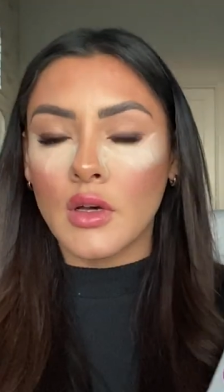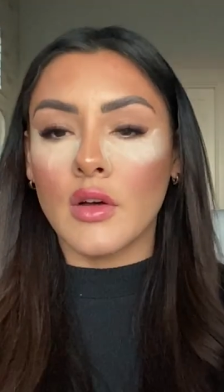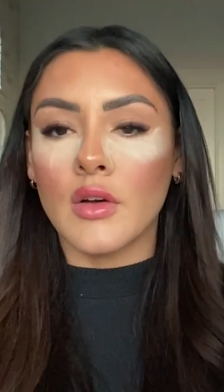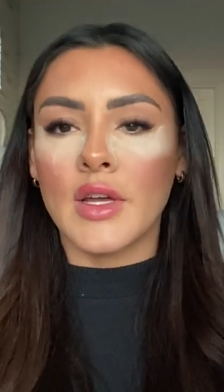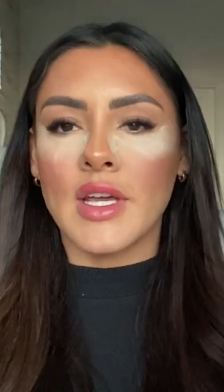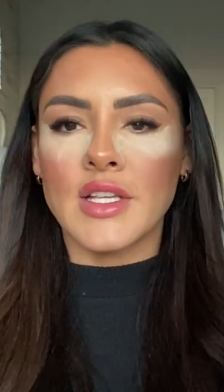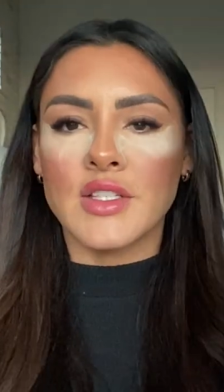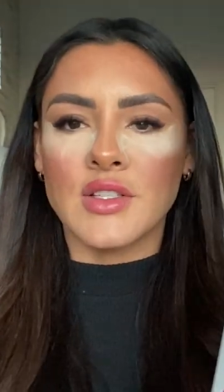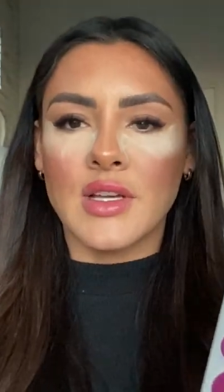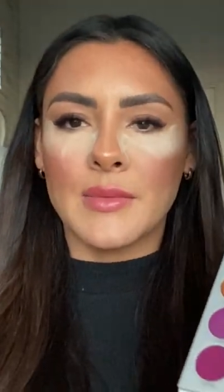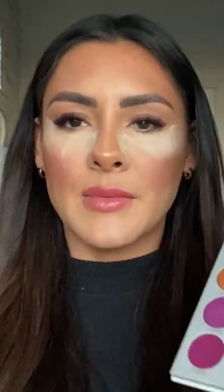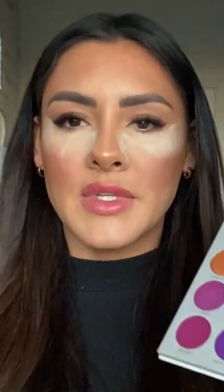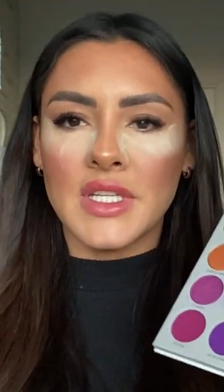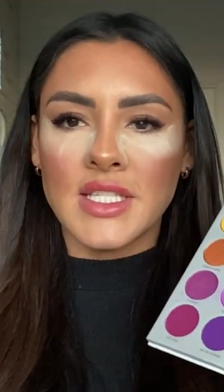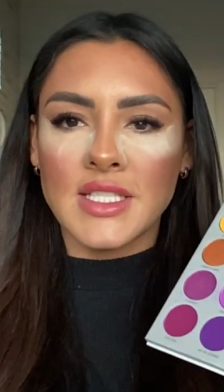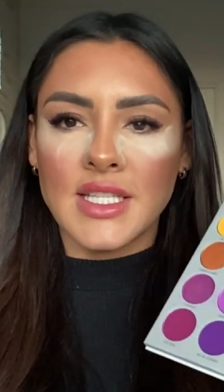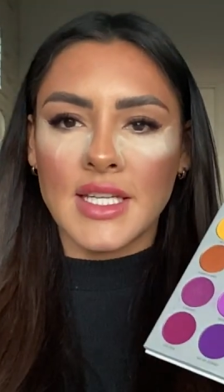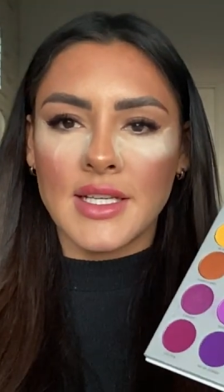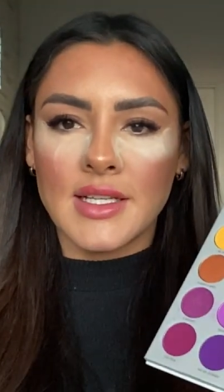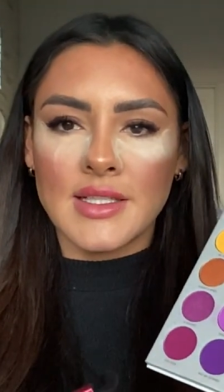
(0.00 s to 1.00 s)
Okay, so I'm
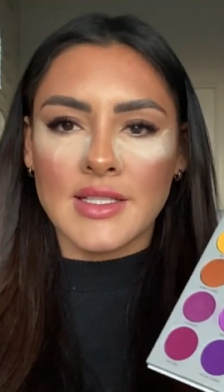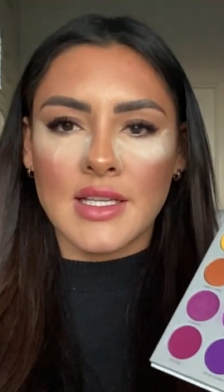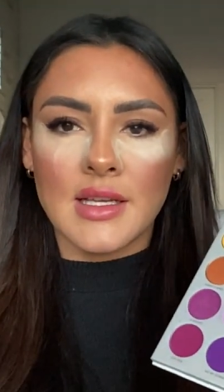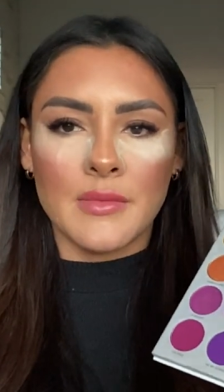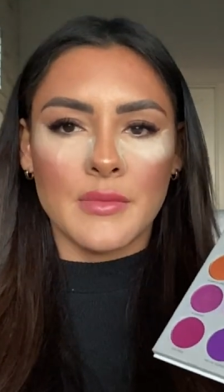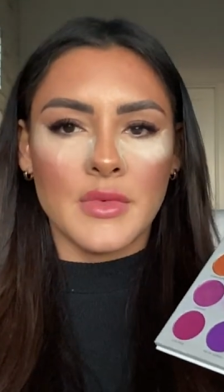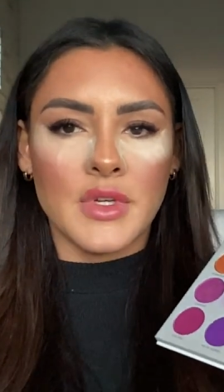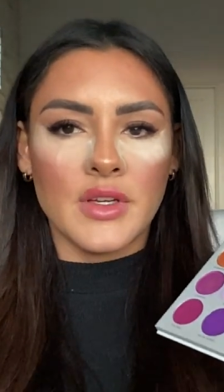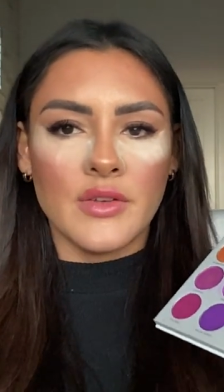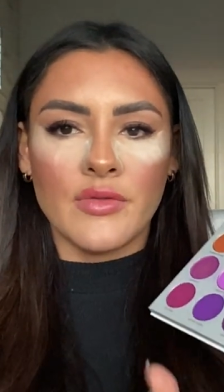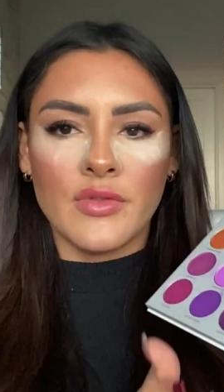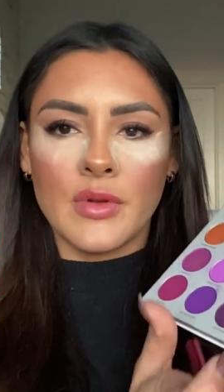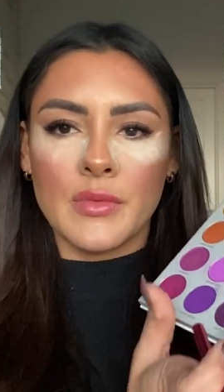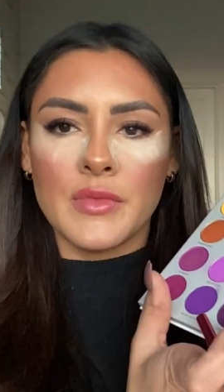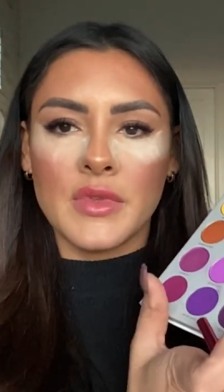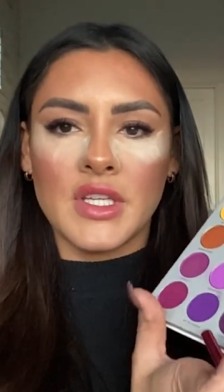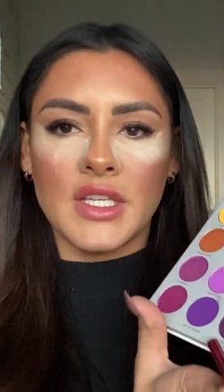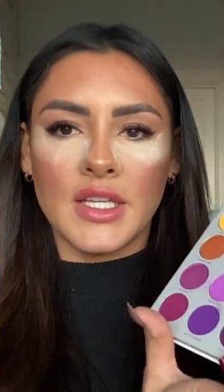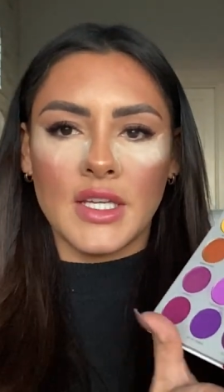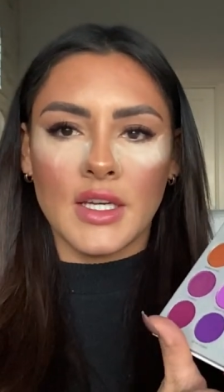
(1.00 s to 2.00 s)
gonna take some
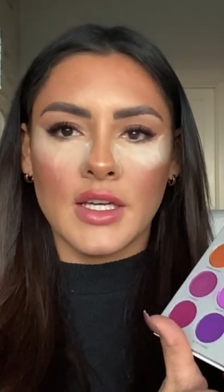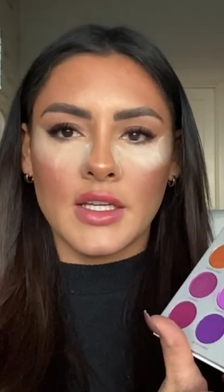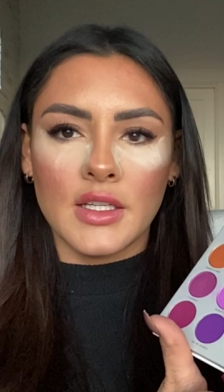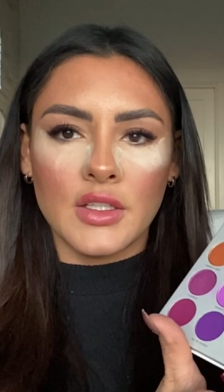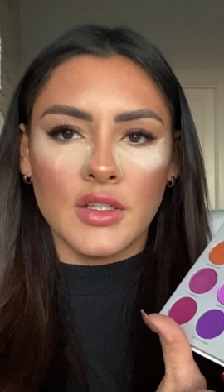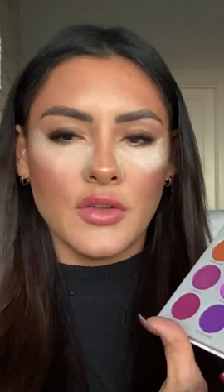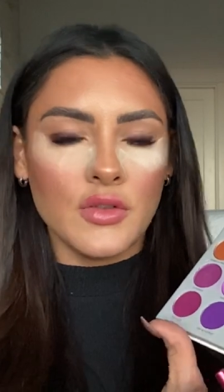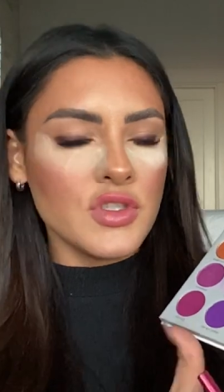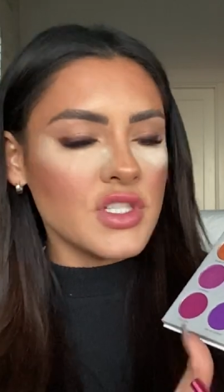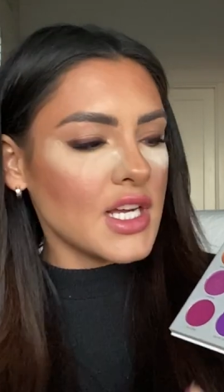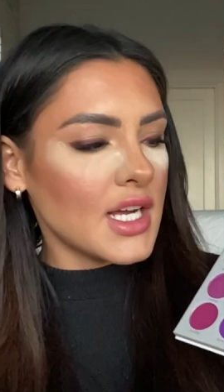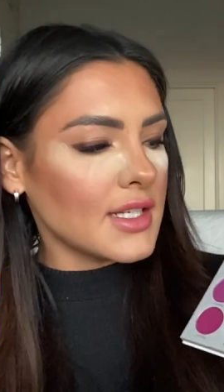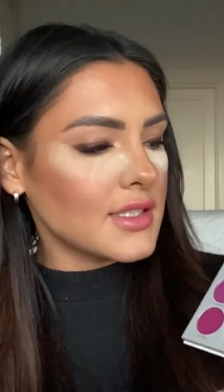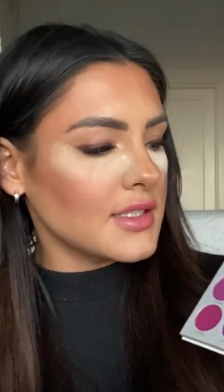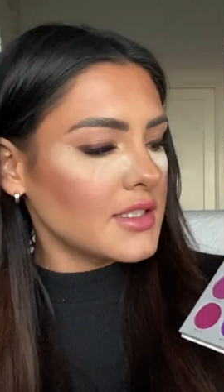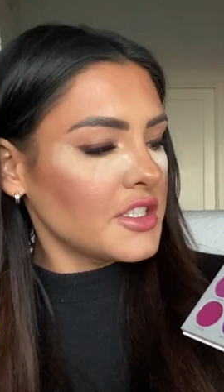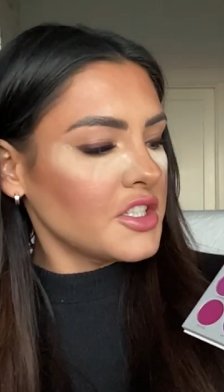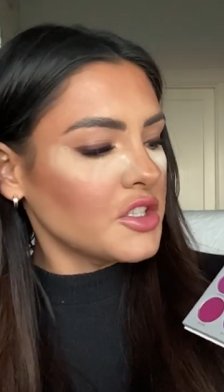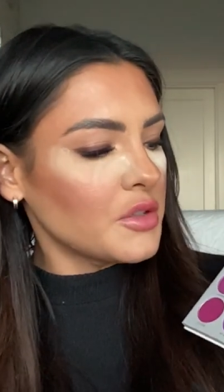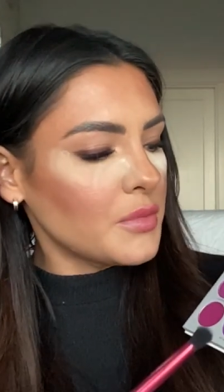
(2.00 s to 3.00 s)
from the new
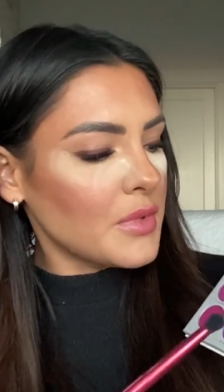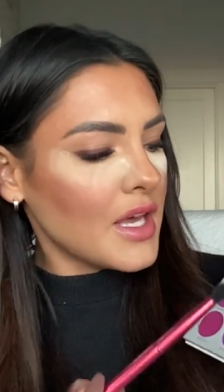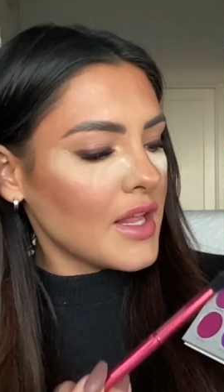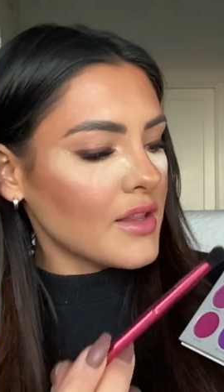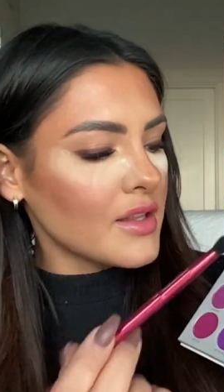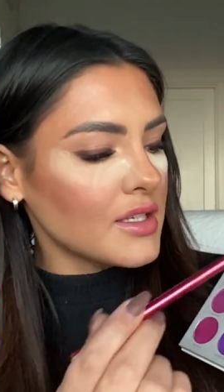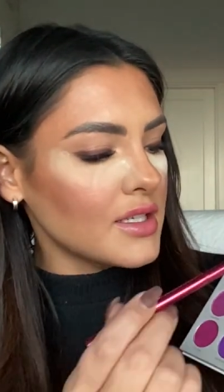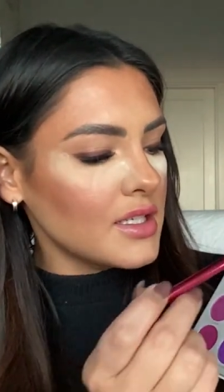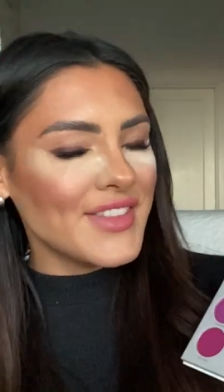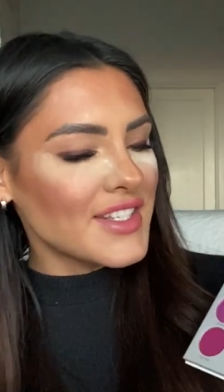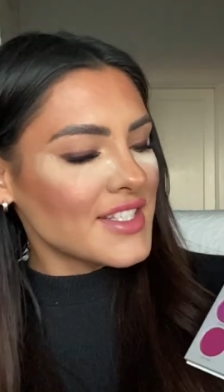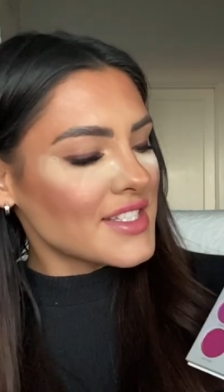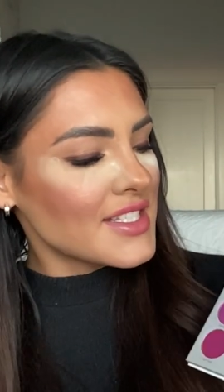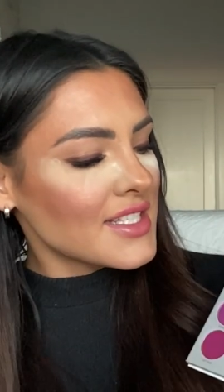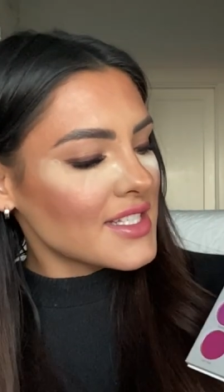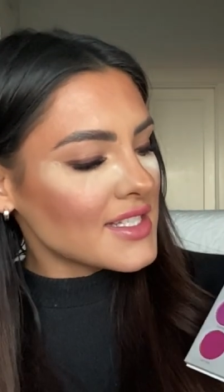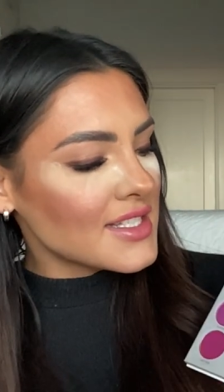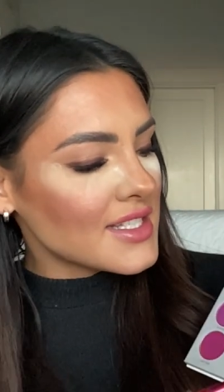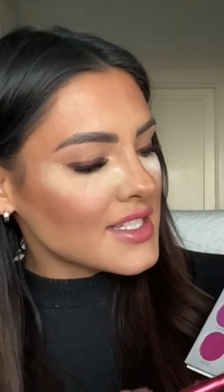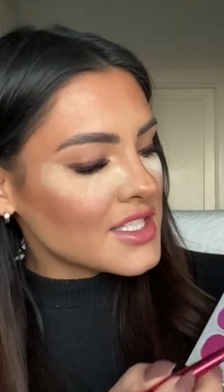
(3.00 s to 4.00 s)
Jaclyn Hill palette. This
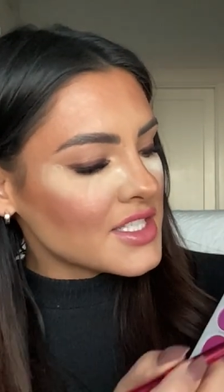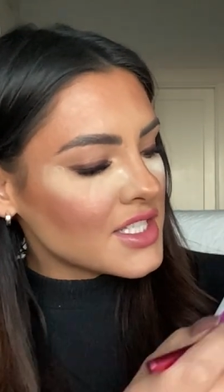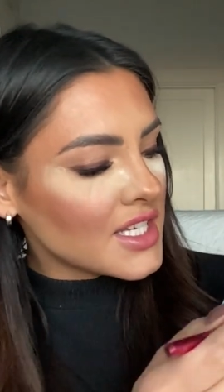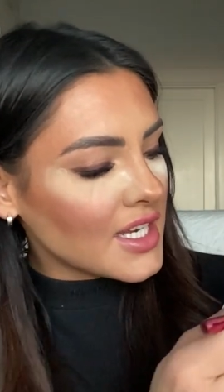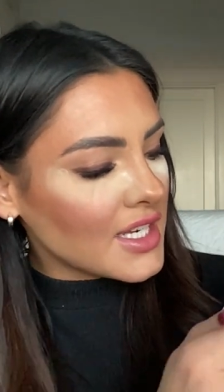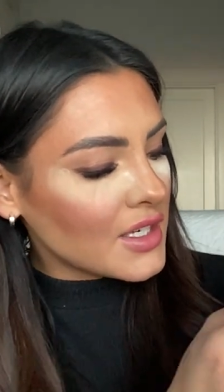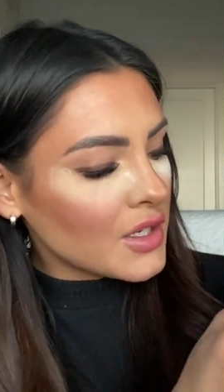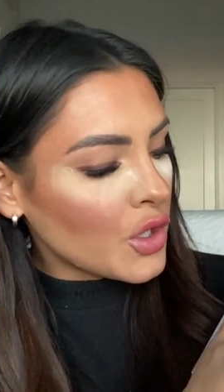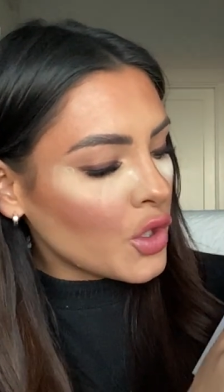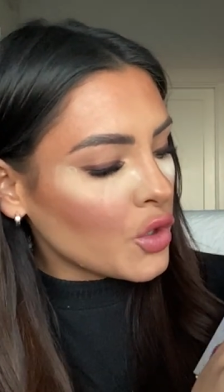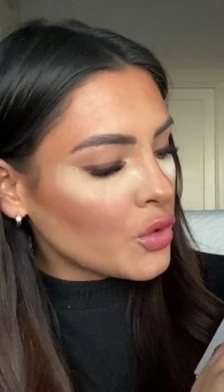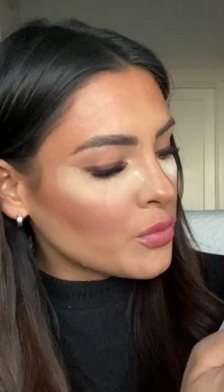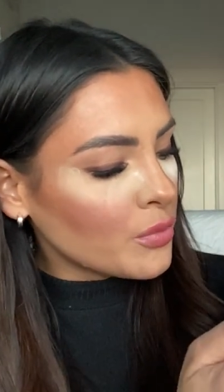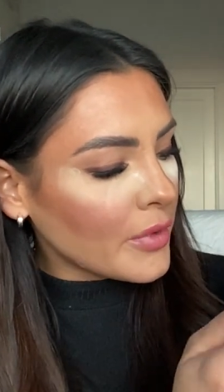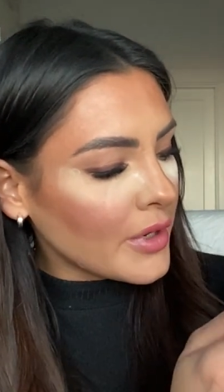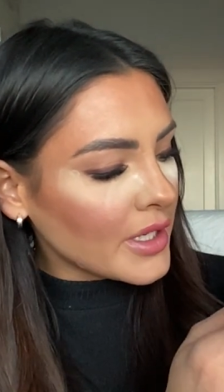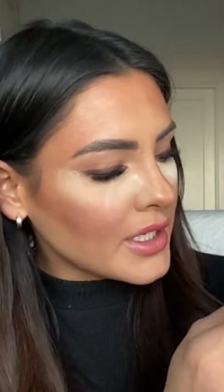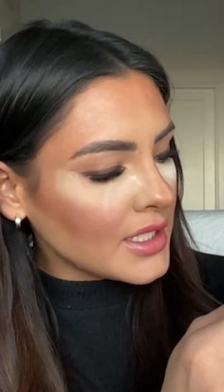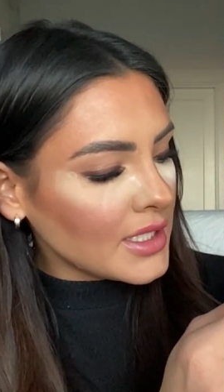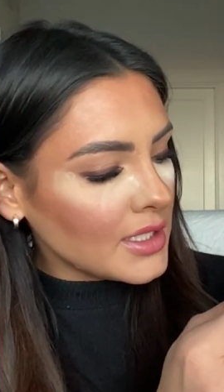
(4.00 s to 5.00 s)
is the shade
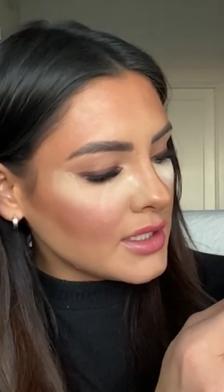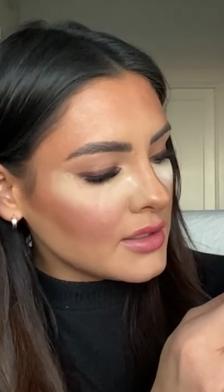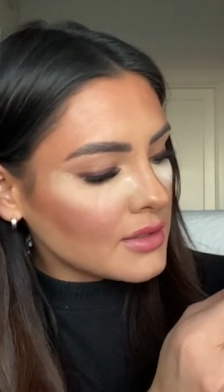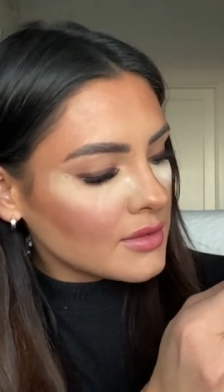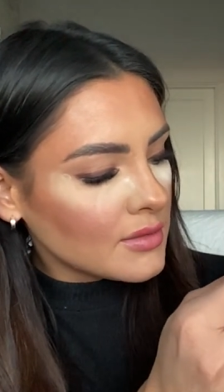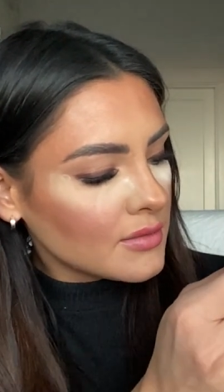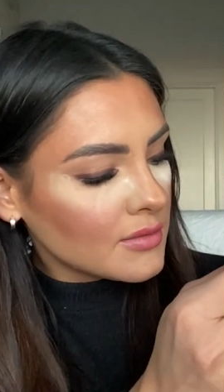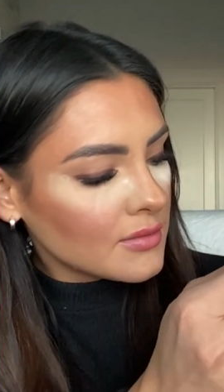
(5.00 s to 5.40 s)
Homebody.